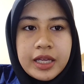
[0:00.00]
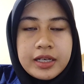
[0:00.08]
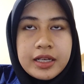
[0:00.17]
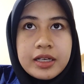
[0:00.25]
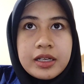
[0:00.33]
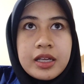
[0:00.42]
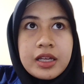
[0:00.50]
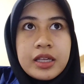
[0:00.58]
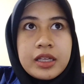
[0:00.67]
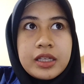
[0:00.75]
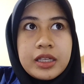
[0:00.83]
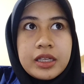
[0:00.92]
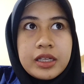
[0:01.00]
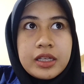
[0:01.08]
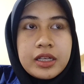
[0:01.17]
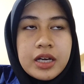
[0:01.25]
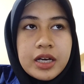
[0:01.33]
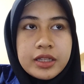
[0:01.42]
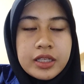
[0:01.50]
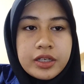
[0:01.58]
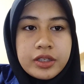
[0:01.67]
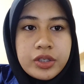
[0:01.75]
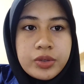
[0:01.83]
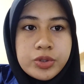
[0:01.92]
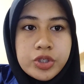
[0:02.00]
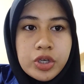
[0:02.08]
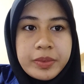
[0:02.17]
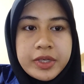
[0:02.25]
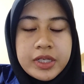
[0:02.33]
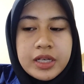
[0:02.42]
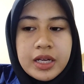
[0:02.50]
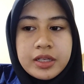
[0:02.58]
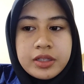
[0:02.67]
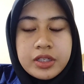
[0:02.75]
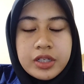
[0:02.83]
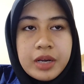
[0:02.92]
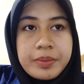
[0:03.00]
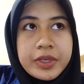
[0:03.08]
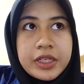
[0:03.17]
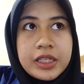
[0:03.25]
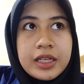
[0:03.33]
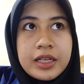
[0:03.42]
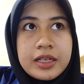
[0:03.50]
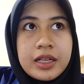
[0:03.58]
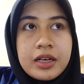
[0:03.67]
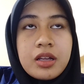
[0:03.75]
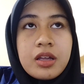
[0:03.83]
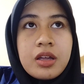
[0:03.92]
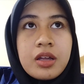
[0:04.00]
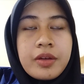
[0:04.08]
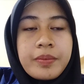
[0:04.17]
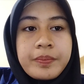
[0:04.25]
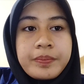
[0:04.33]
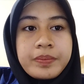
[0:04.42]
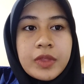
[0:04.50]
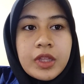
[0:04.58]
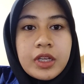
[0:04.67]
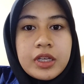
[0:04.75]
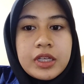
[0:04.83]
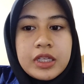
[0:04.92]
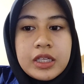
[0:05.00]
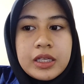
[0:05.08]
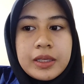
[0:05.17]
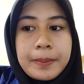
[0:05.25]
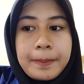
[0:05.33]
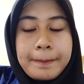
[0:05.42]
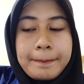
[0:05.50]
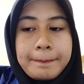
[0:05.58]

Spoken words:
and then he got a new job in another company, and then he